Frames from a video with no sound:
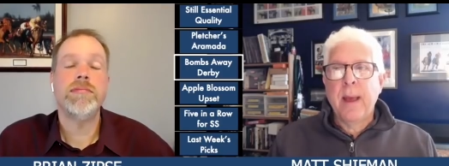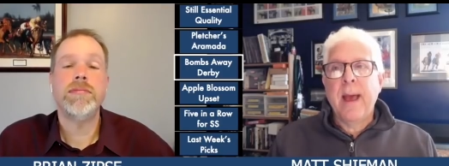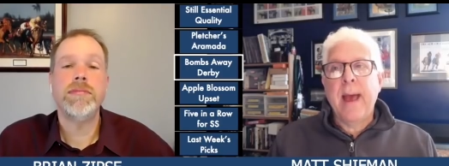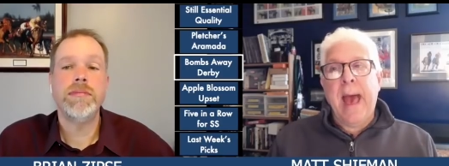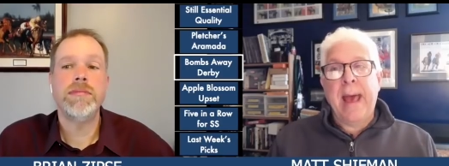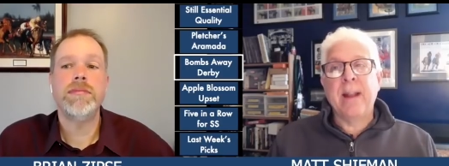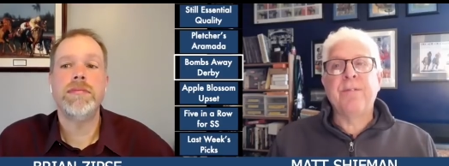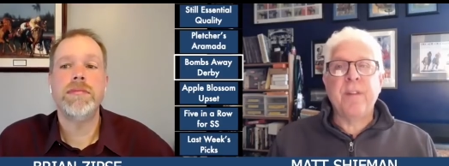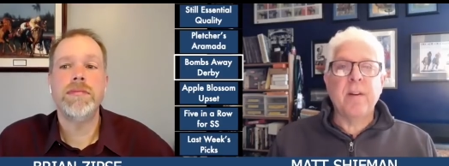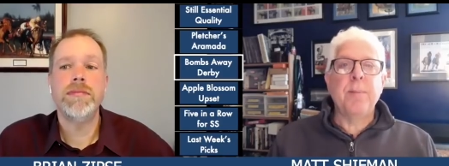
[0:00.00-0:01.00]
Speaker 1: at a
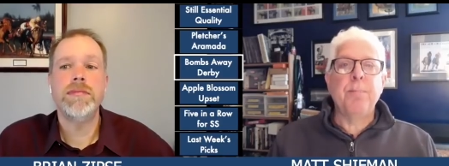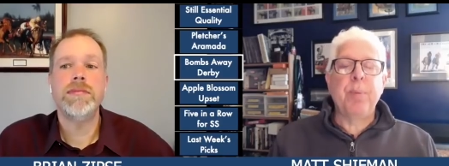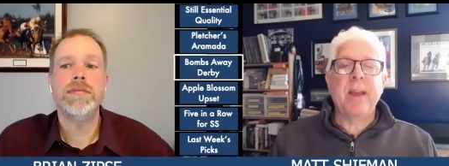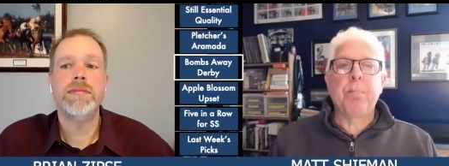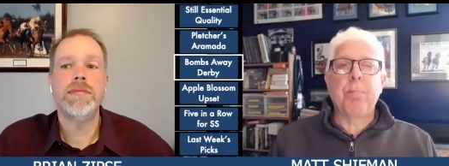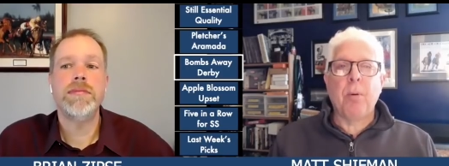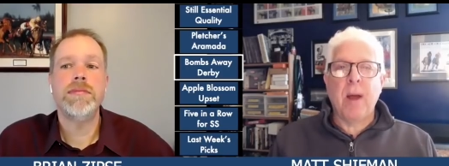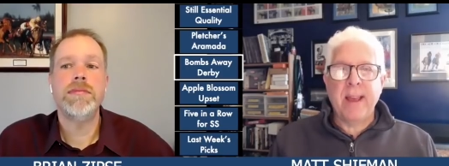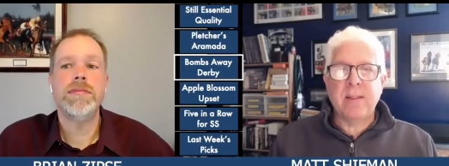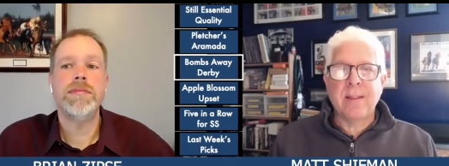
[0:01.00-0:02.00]
very big
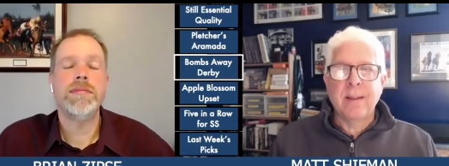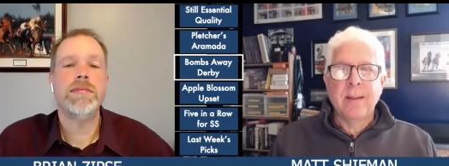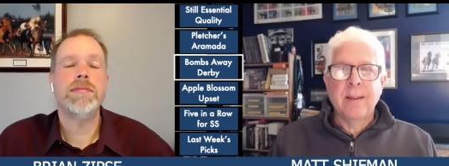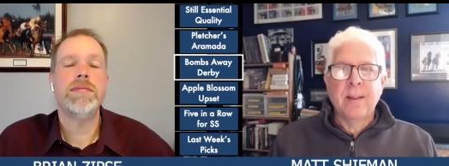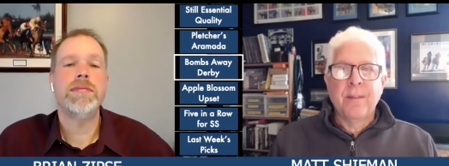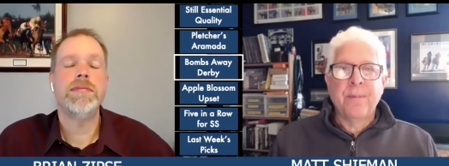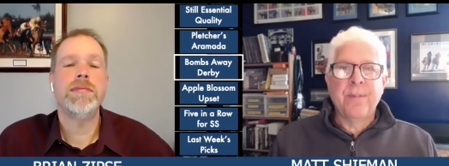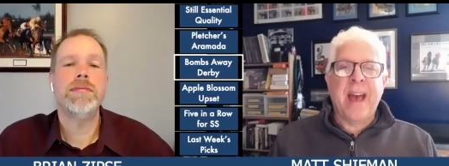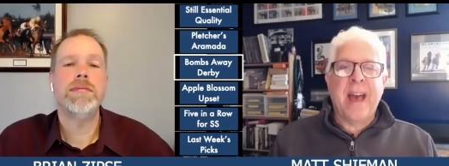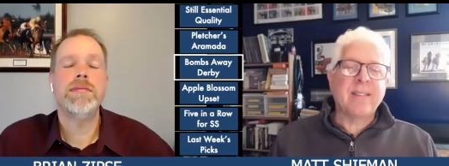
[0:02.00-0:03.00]
price.
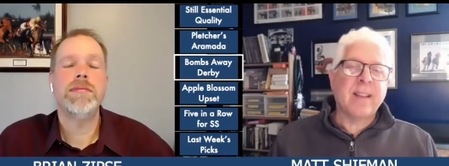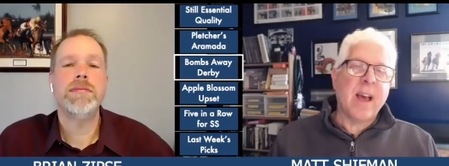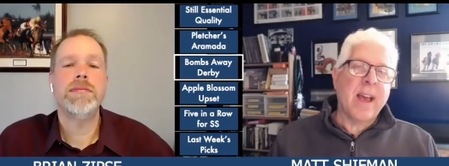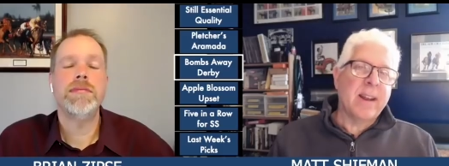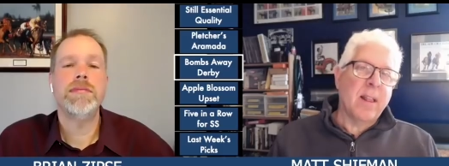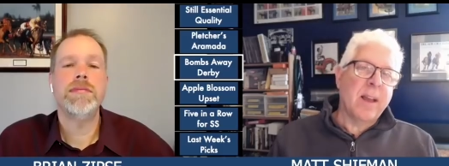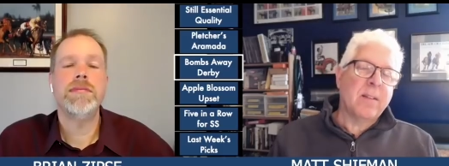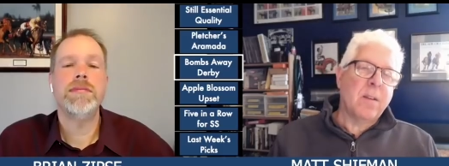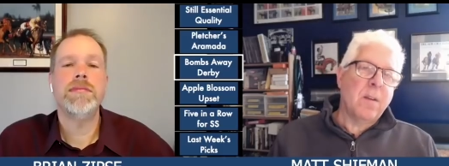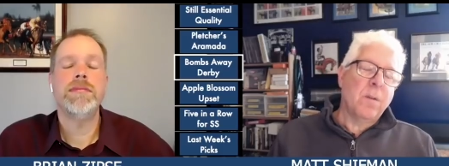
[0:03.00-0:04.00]
That's the kind I like
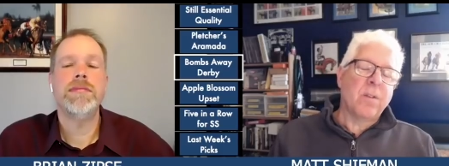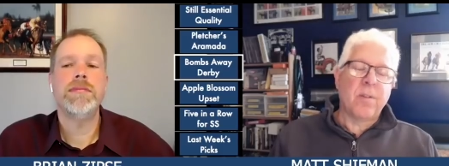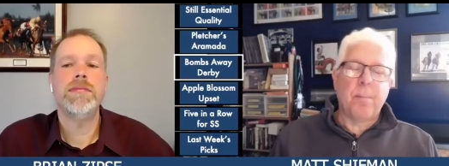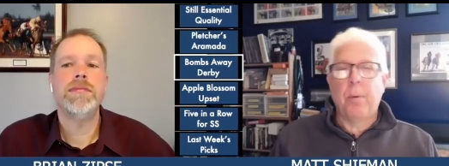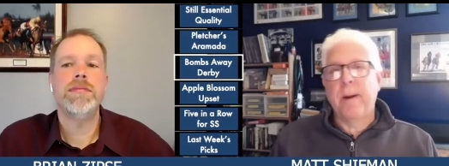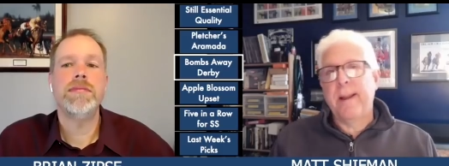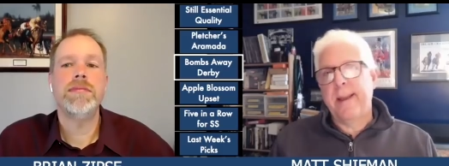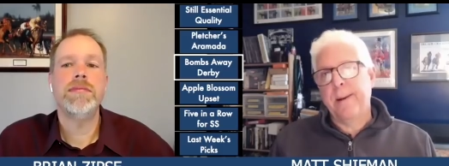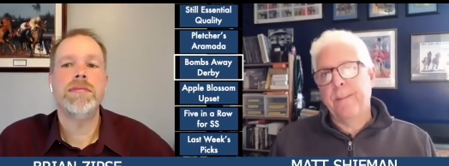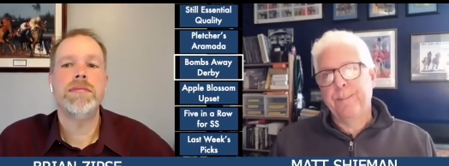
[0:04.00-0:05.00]
to use as a board hitter.
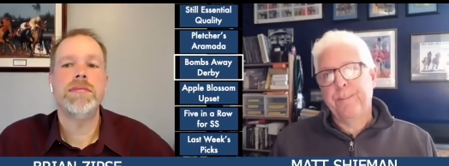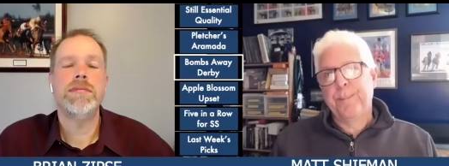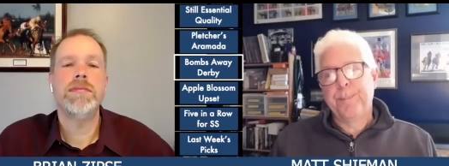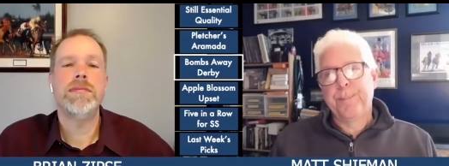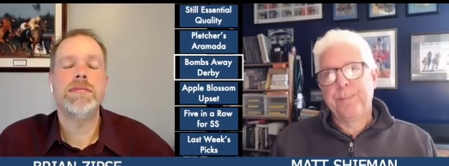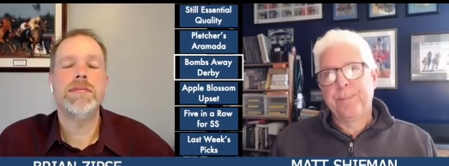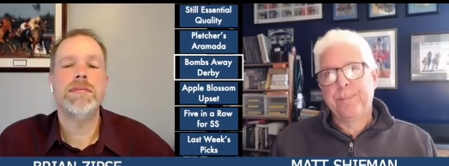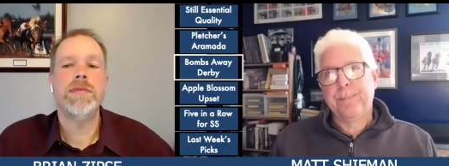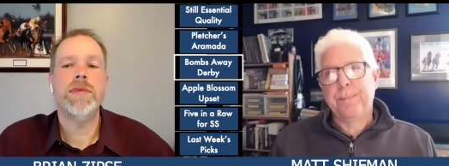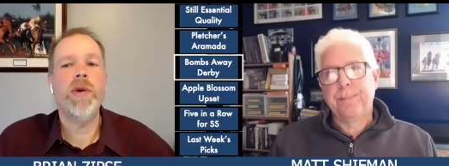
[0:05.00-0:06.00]

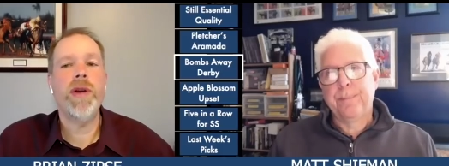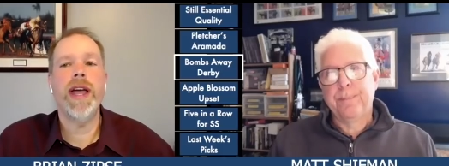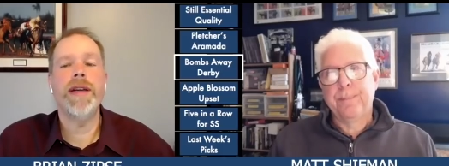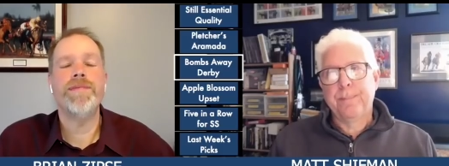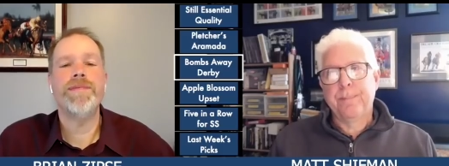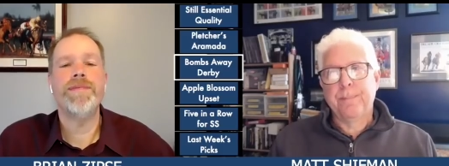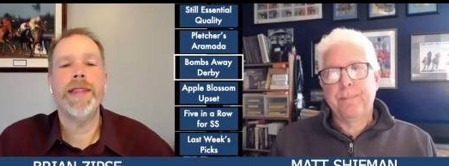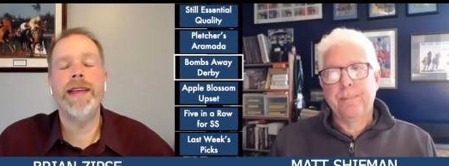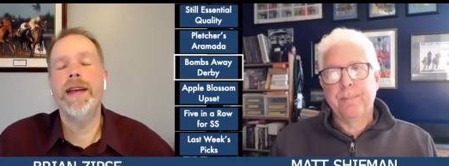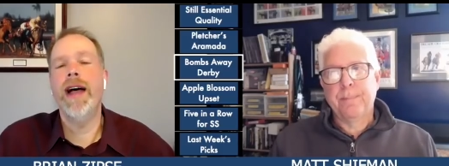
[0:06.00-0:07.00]
Speaker 2: Okay.
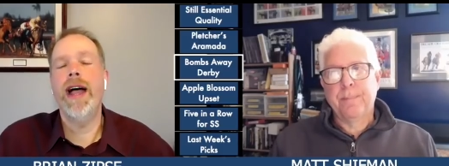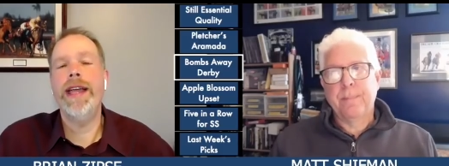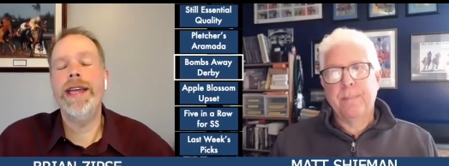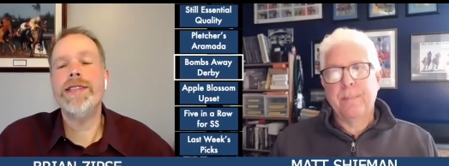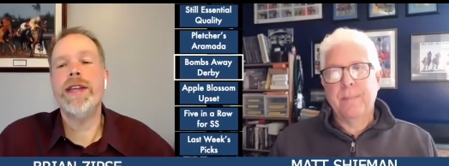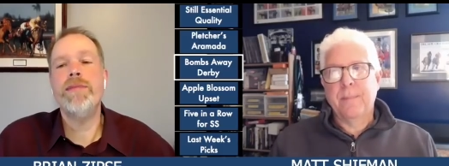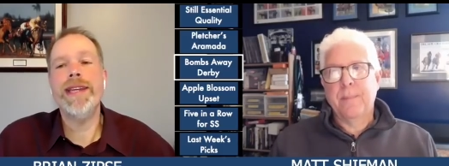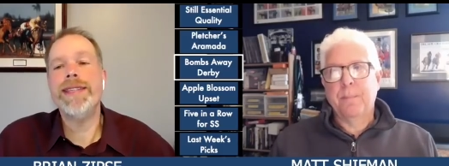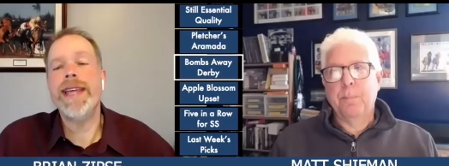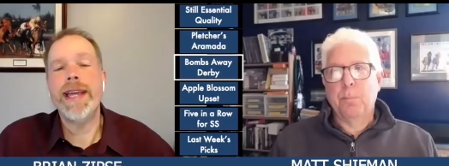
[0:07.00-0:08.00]
Yeah, he's going to be a
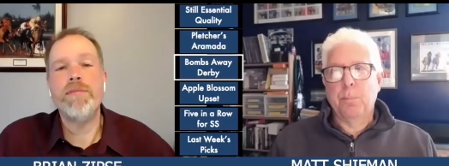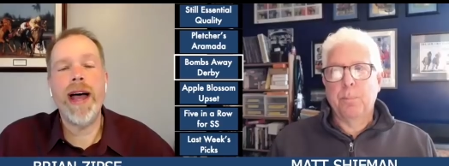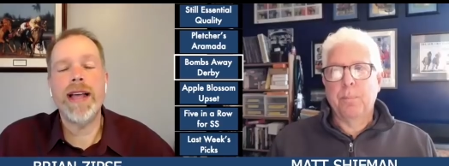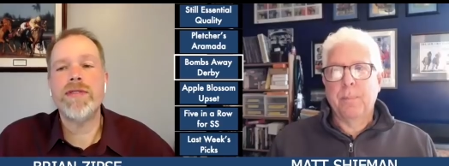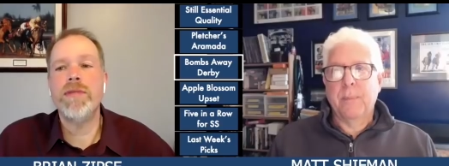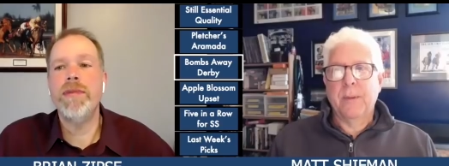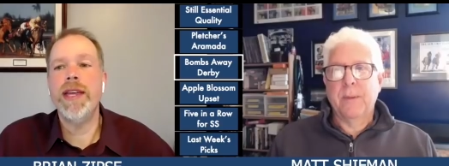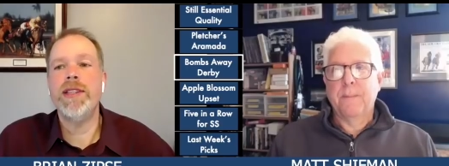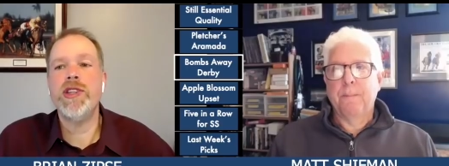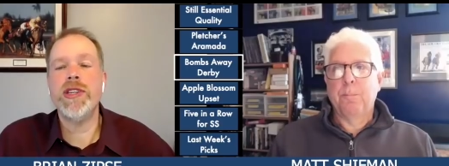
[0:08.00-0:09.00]
take it pass for me
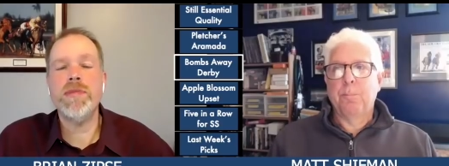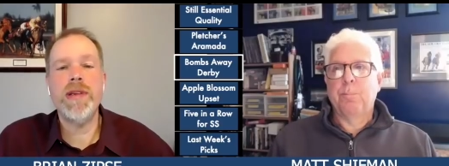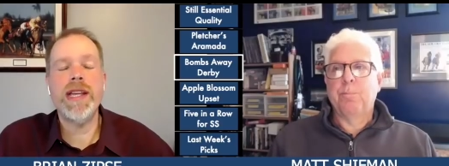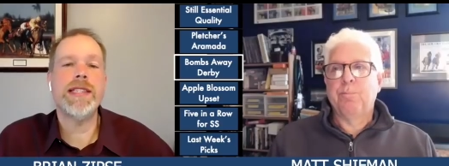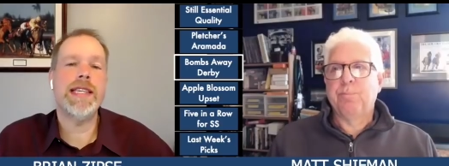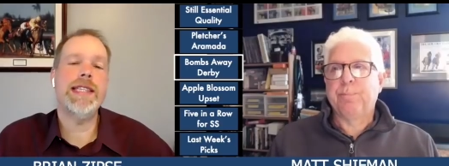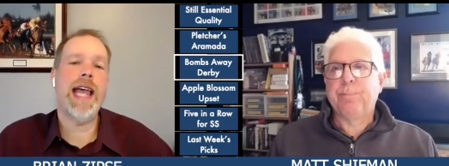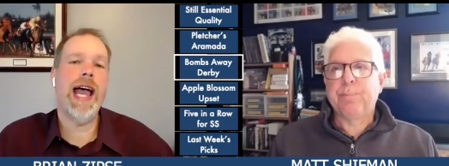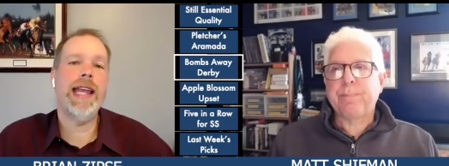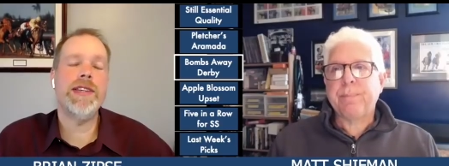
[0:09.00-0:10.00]
just because he's
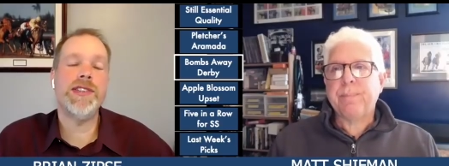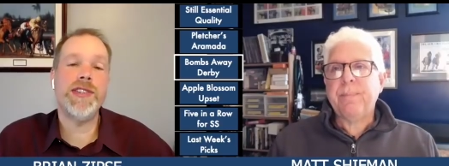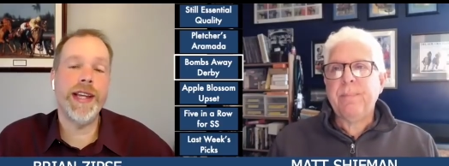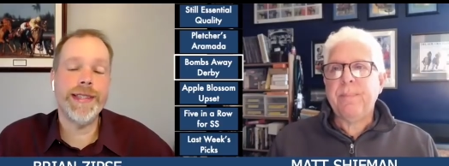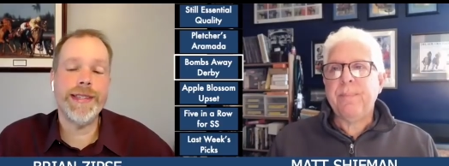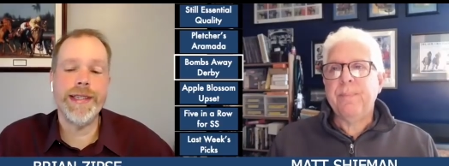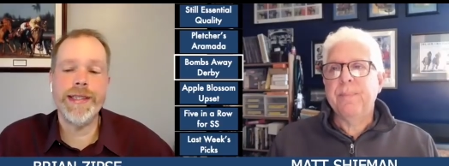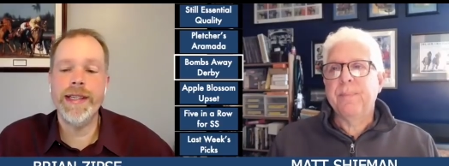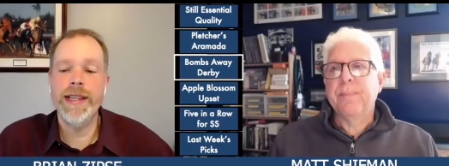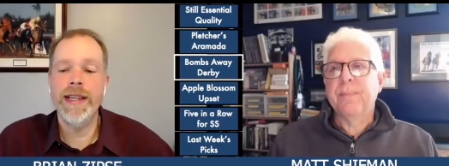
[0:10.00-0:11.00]
had his
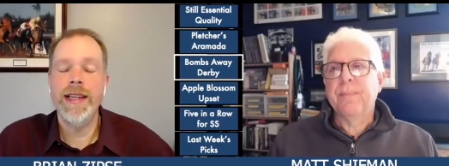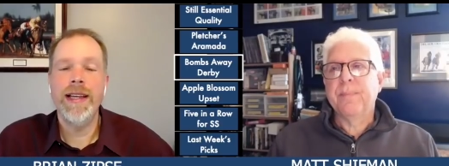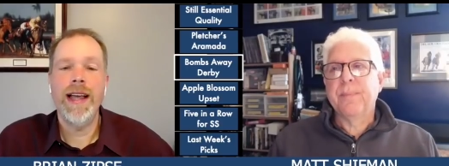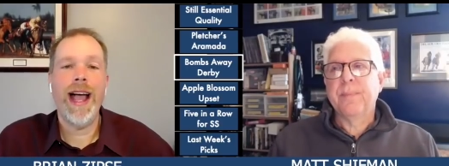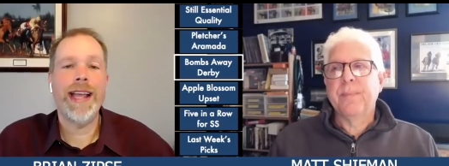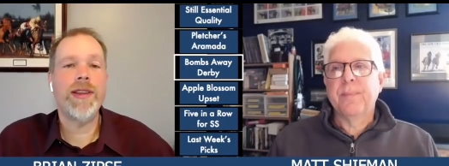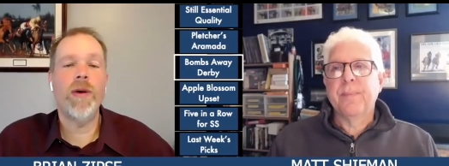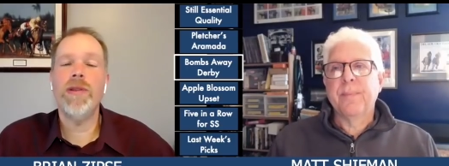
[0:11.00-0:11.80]
chances. I don't